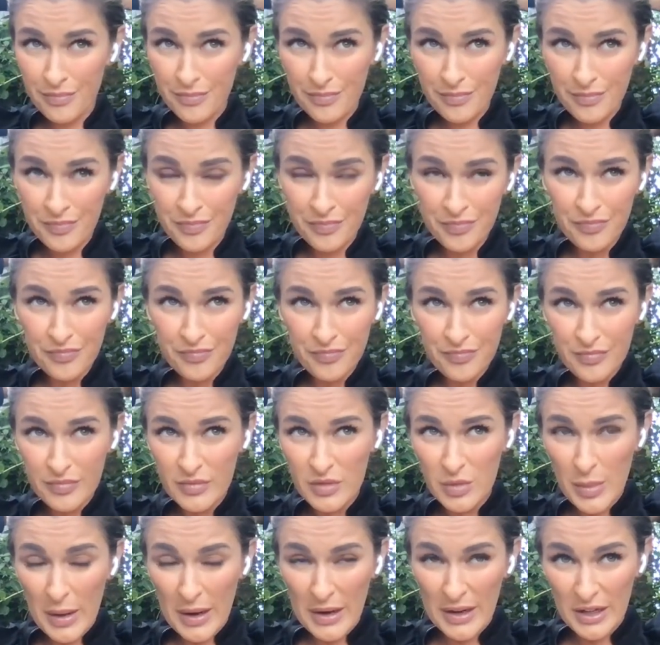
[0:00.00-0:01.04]

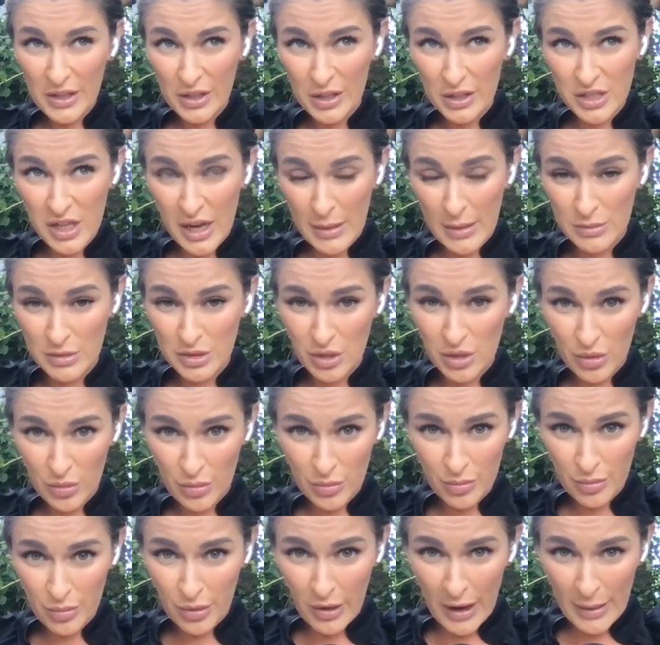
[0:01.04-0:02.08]
depending on your time
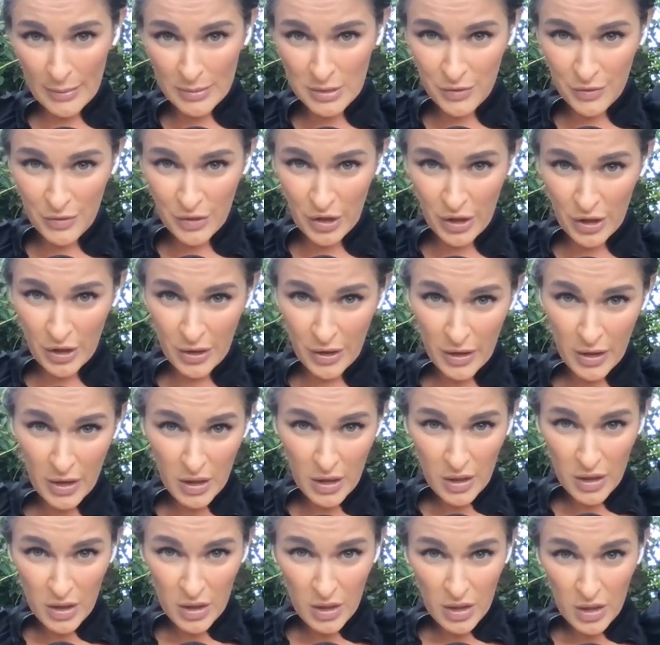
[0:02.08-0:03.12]
zone, perhaps if you're
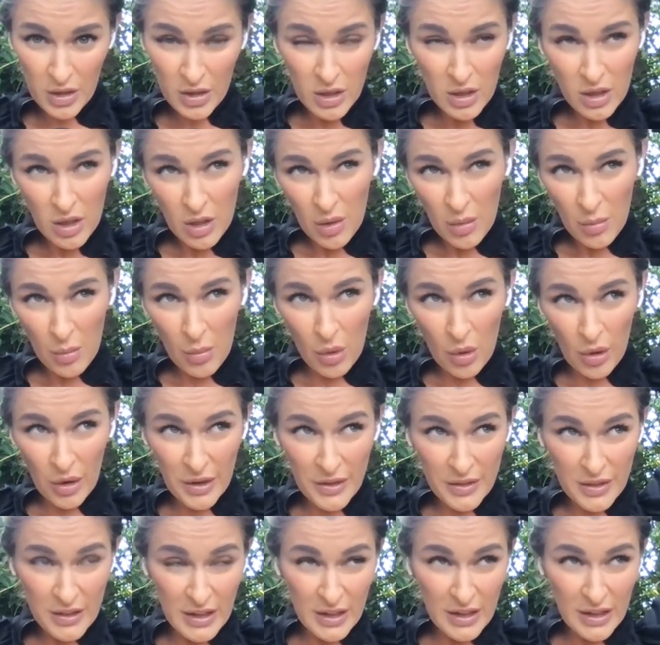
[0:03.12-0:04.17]
more
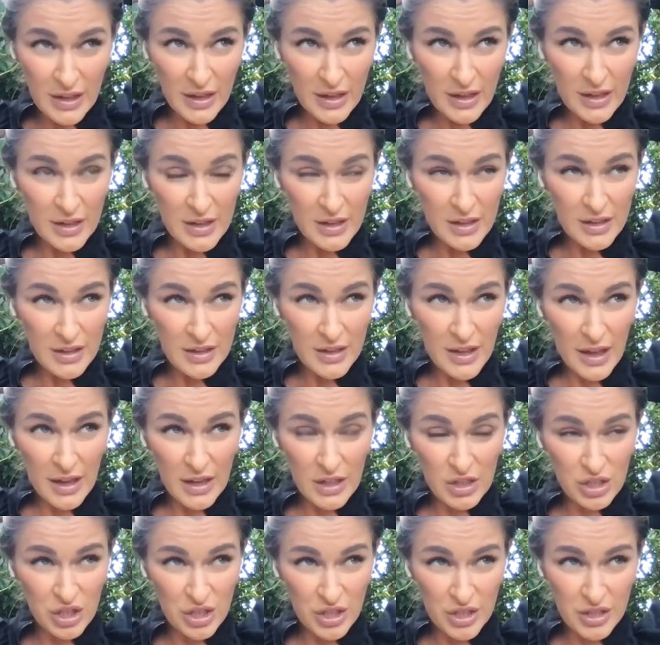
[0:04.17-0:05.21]
in the
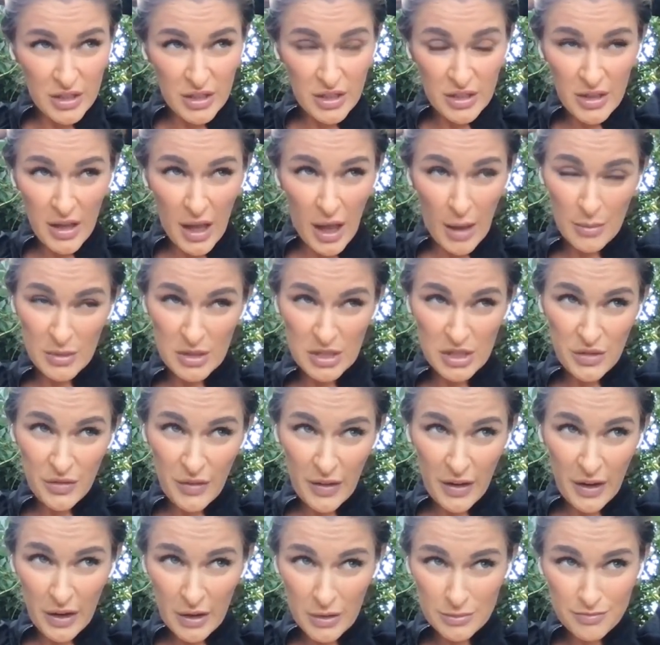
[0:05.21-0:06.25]
Asia
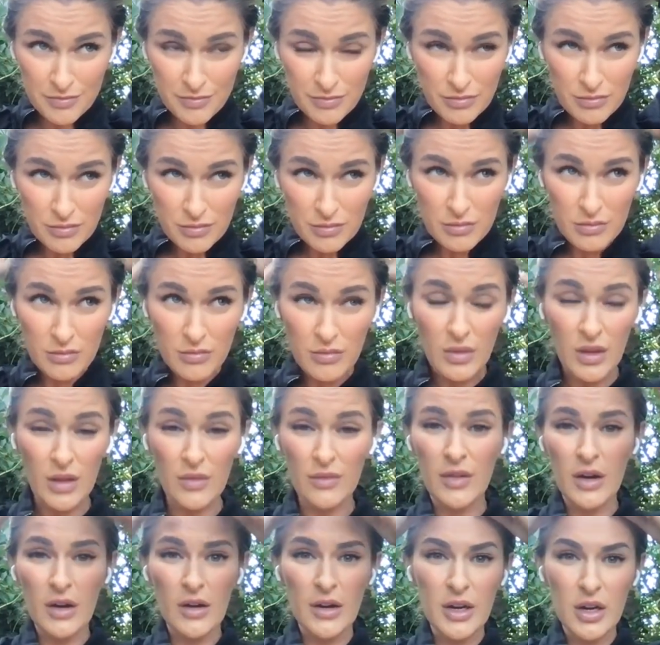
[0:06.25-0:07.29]
hemisphere,
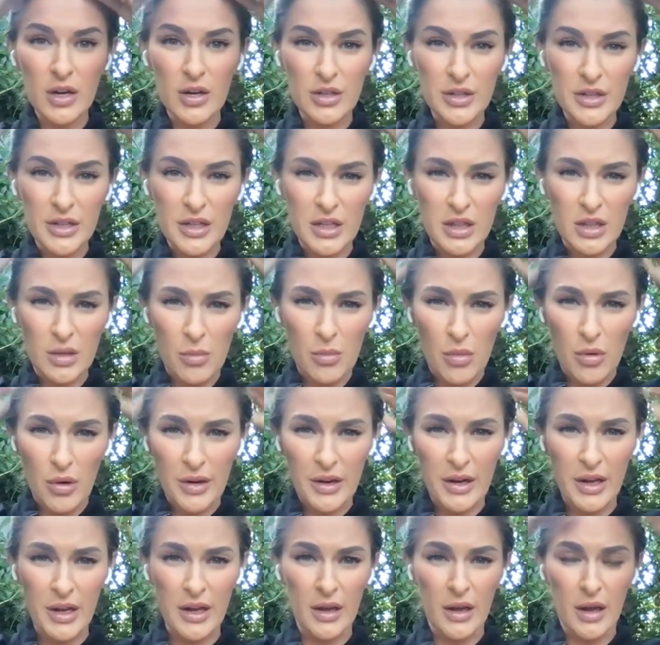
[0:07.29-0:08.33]
very early in the
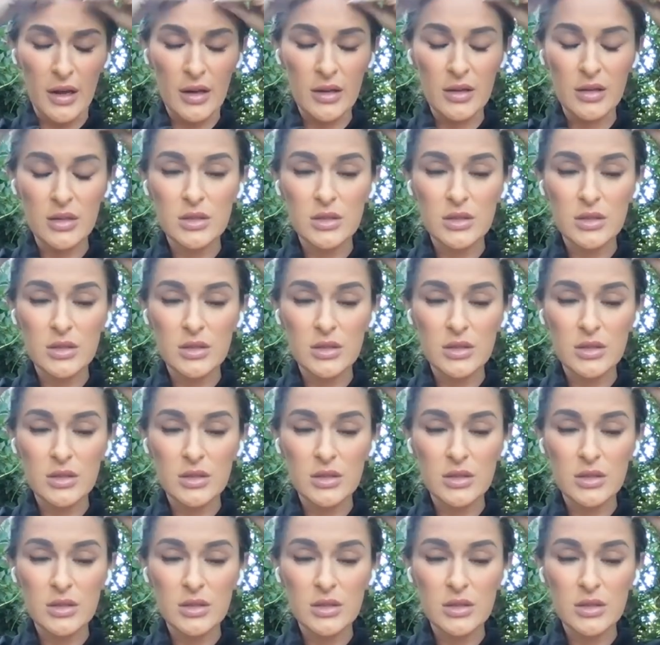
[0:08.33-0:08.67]
morning